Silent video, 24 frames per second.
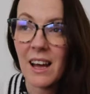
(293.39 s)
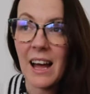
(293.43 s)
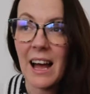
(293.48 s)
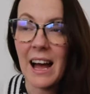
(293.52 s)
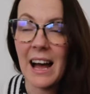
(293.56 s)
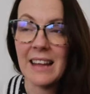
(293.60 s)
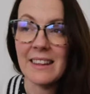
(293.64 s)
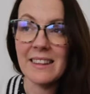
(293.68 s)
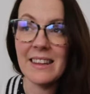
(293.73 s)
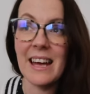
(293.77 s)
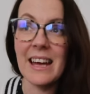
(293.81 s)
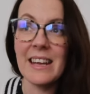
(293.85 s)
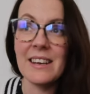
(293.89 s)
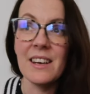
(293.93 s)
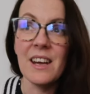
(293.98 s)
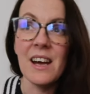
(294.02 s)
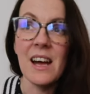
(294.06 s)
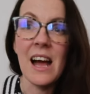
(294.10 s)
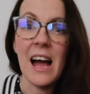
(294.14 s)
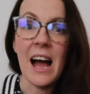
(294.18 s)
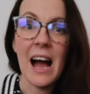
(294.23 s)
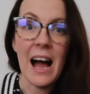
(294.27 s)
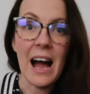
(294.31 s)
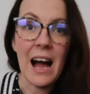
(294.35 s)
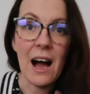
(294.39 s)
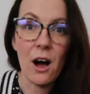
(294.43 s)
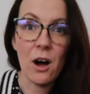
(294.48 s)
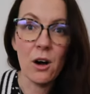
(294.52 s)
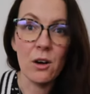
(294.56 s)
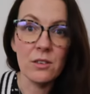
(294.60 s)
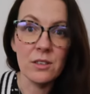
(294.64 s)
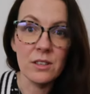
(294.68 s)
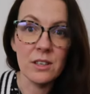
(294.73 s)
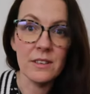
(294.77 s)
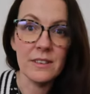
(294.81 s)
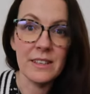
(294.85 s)
And then
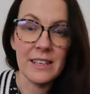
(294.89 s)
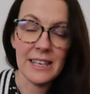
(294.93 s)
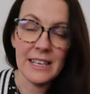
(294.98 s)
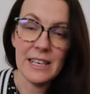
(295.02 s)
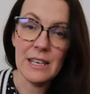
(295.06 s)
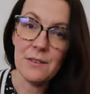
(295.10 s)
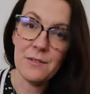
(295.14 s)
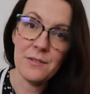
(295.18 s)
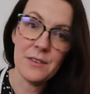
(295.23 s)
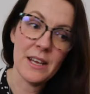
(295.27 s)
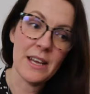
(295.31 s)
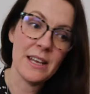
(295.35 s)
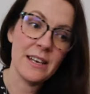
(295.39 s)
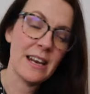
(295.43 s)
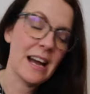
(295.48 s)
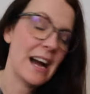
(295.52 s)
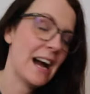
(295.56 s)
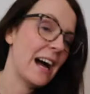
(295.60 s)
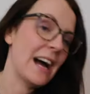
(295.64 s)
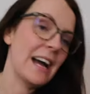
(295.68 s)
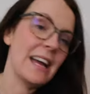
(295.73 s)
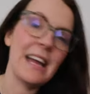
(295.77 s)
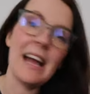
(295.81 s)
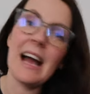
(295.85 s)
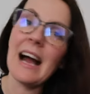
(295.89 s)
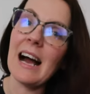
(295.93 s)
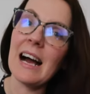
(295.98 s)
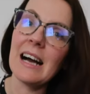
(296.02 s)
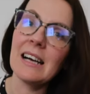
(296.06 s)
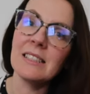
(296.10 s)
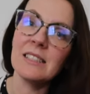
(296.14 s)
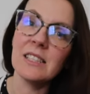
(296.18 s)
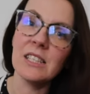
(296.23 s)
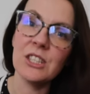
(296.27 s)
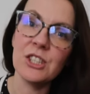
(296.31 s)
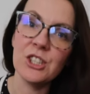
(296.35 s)
on the evening, I
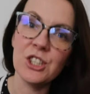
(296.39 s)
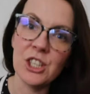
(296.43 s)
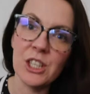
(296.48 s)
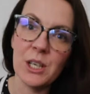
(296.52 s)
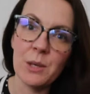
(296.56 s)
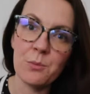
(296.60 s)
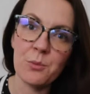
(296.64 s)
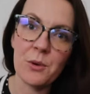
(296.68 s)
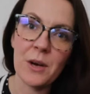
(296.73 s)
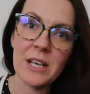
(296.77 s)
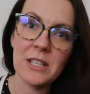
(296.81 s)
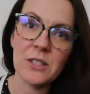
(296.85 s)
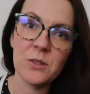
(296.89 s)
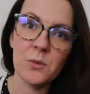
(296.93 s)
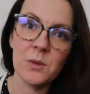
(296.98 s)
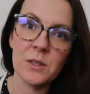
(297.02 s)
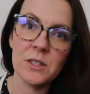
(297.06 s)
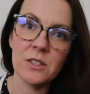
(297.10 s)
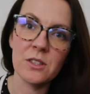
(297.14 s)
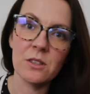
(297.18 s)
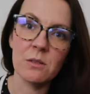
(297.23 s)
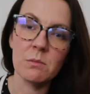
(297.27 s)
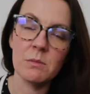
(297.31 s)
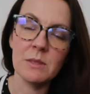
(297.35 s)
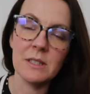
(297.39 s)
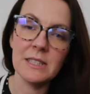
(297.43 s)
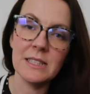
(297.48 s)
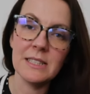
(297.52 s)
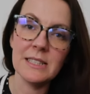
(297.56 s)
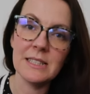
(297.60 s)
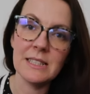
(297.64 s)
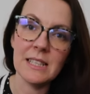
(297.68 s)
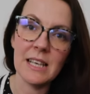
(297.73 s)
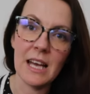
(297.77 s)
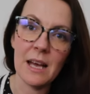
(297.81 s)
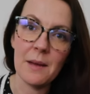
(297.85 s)
had a chicken breast with some
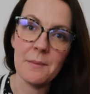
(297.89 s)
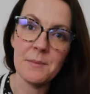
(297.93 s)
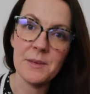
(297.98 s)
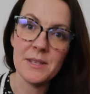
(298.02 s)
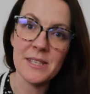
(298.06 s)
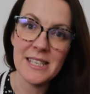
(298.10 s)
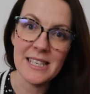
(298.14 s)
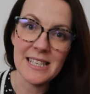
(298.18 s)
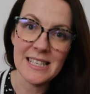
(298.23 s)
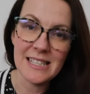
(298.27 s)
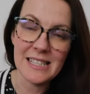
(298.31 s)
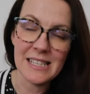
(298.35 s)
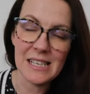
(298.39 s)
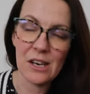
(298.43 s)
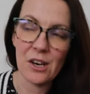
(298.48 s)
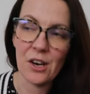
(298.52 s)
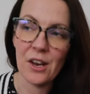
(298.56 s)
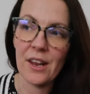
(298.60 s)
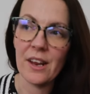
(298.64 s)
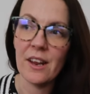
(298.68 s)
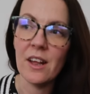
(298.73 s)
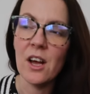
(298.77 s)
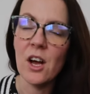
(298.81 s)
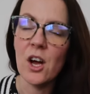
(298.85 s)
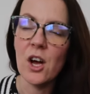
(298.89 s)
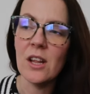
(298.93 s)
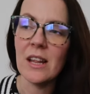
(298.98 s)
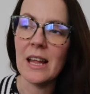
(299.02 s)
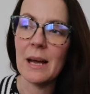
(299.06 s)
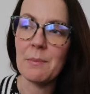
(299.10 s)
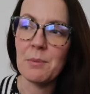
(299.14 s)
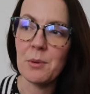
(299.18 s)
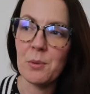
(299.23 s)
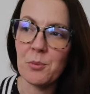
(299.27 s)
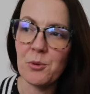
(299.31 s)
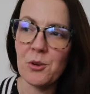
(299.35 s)
seasoning on it,
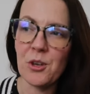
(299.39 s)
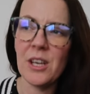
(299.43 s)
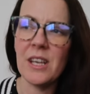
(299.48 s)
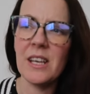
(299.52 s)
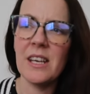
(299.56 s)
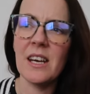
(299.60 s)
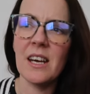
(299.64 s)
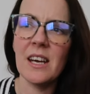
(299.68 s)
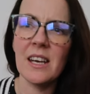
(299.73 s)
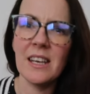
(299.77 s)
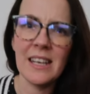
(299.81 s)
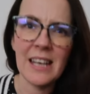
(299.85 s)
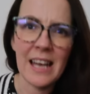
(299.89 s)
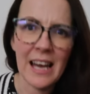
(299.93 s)
like paprika,